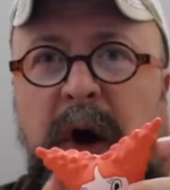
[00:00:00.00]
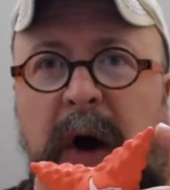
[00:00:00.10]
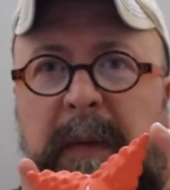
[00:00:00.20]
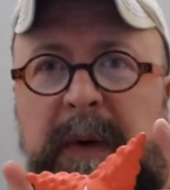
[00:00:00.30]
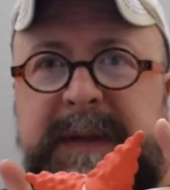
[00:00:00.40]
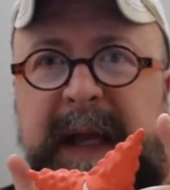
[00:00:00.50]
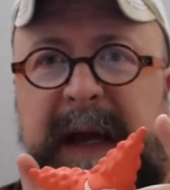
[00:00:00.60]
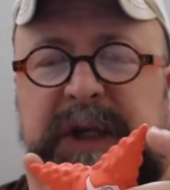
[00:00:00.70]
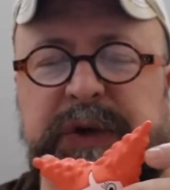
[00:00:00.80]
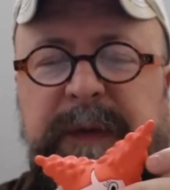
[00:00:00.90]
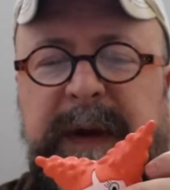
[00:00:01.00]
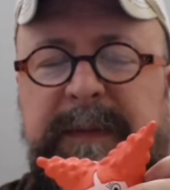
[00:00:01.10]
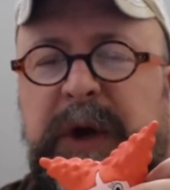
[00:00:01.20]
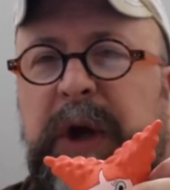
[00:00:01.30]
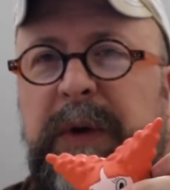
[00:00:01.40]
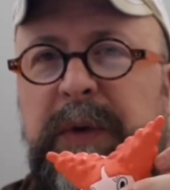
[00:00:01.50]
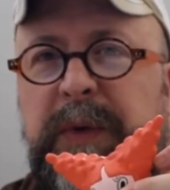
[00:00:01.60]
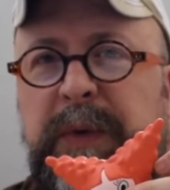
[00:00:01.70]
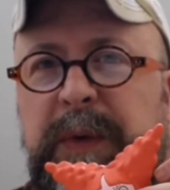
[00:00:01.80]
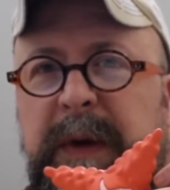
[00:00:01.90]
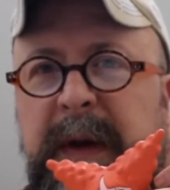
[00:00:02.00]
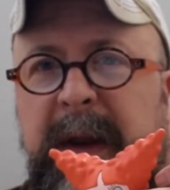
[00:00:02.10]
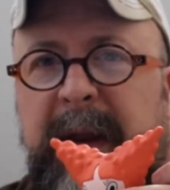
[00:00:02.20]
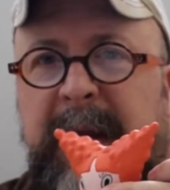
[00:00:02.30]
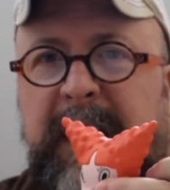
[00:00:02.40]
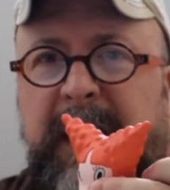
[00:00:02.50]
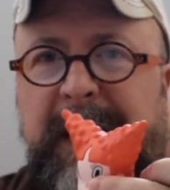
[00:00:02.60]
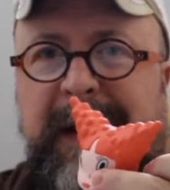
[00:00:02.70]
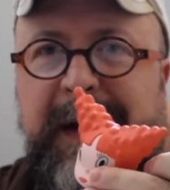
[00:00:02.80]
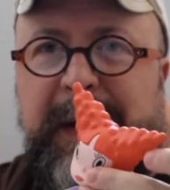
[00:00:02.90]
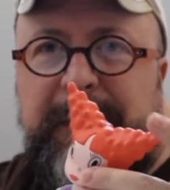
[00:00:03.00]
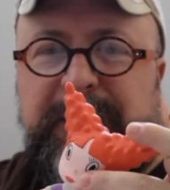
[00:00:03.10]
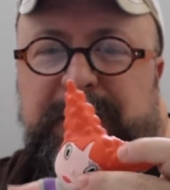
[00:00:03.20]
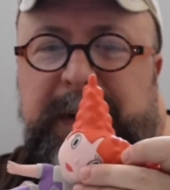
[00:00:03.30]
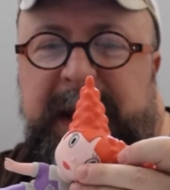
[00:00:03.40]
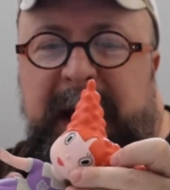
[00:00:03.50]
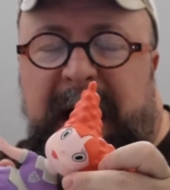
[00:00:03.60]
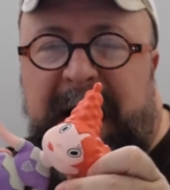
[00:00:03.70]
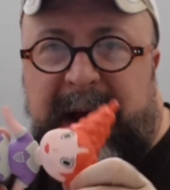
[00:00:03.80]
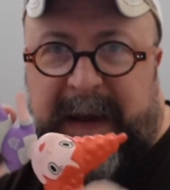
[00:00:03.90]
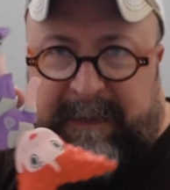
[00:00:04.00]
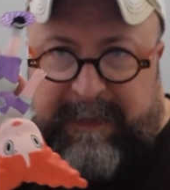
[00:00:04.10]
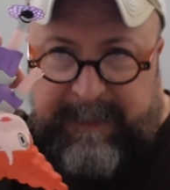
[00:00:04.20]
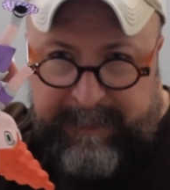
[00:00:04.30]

almost ice cream cone uh, beehive.